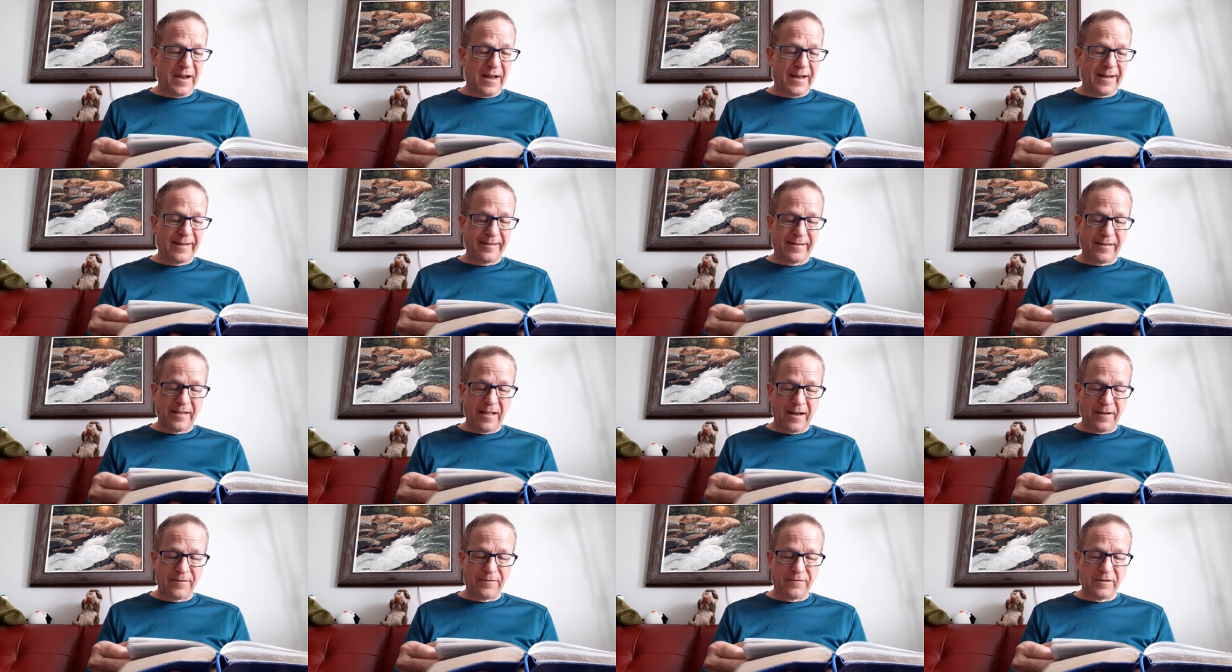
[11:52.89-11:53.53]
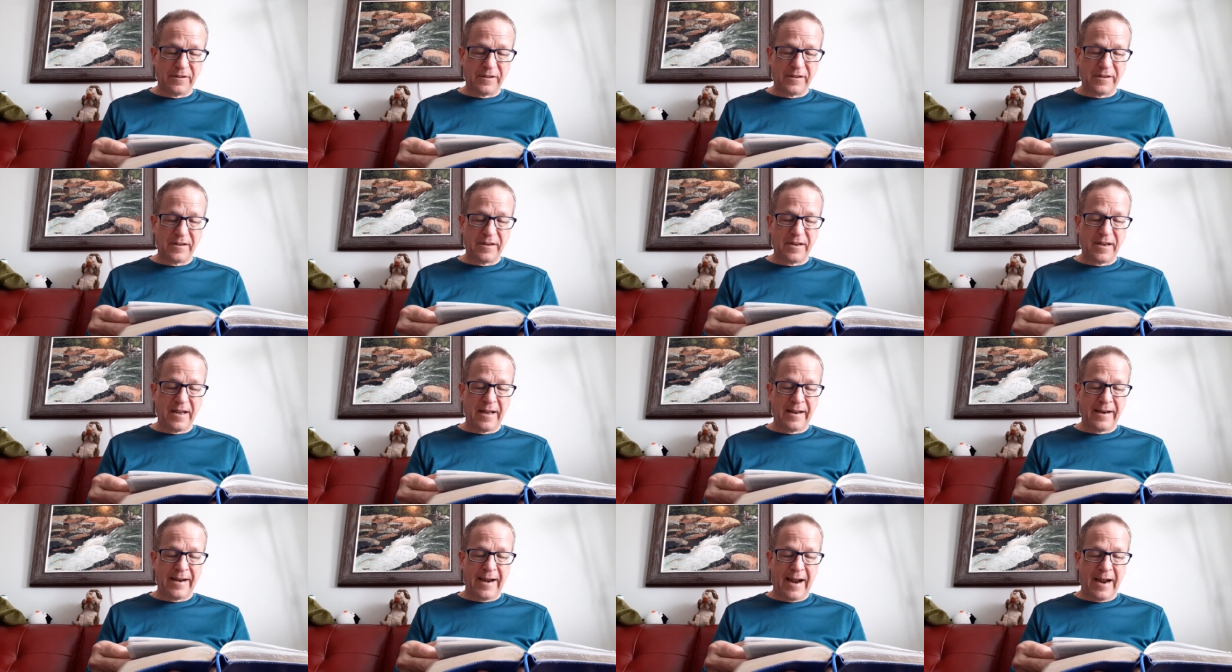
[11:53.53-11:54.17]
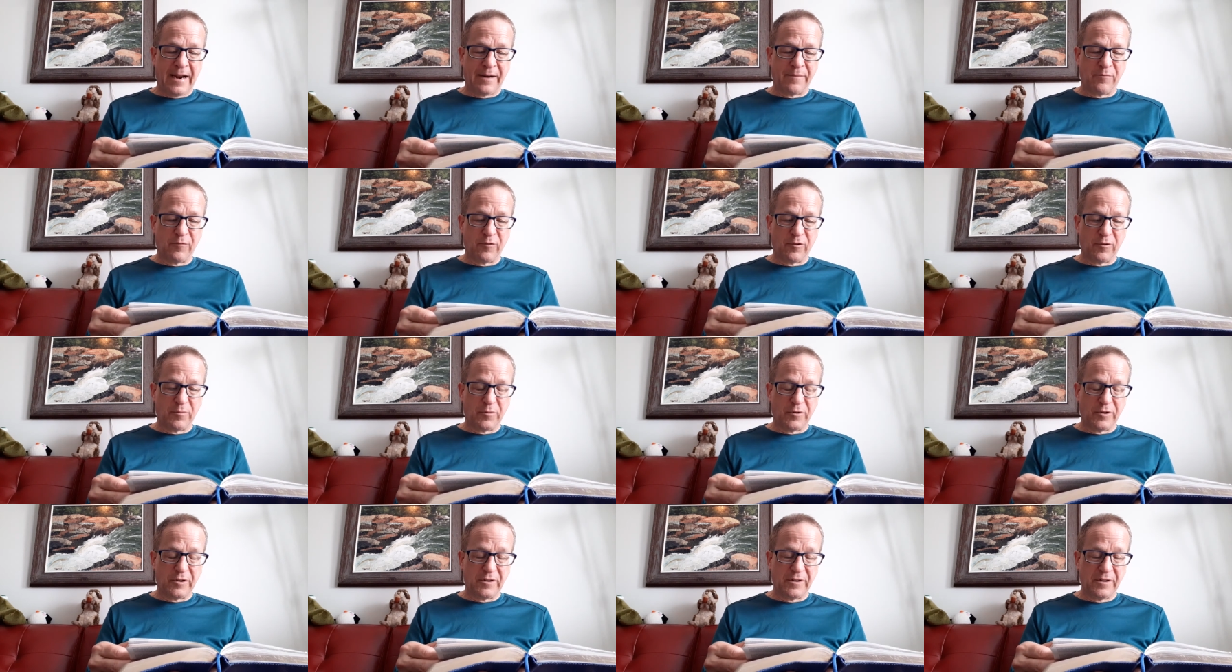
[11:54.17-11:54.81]
and lovely and
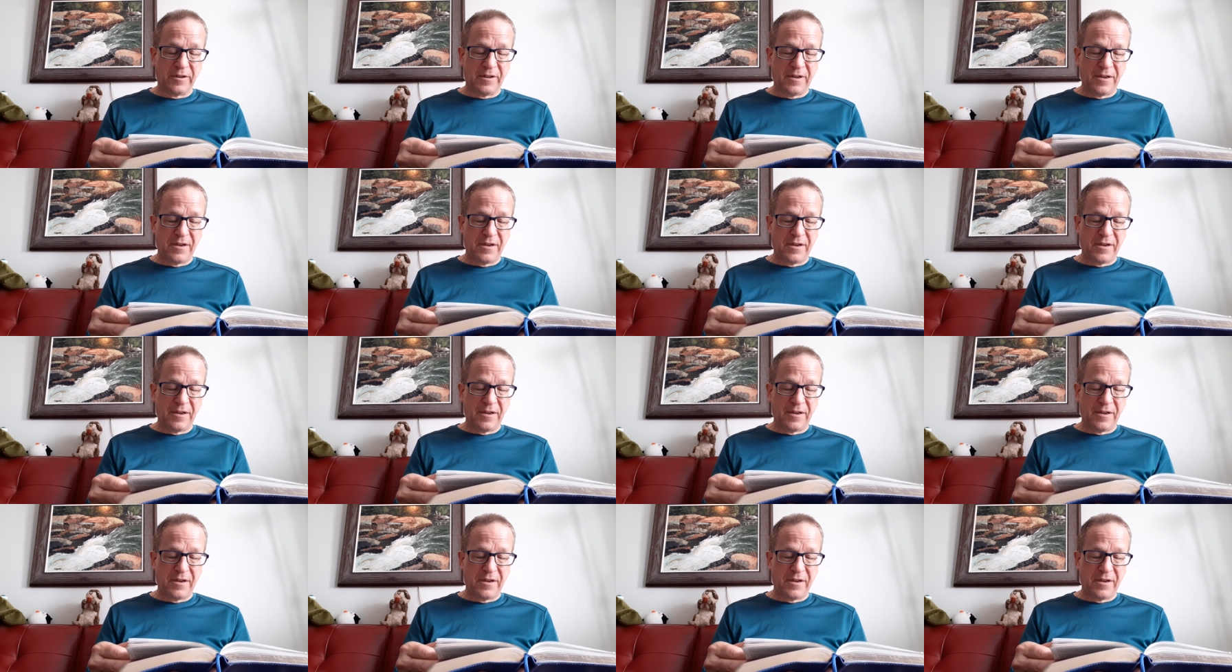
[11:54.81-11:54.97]
admirable.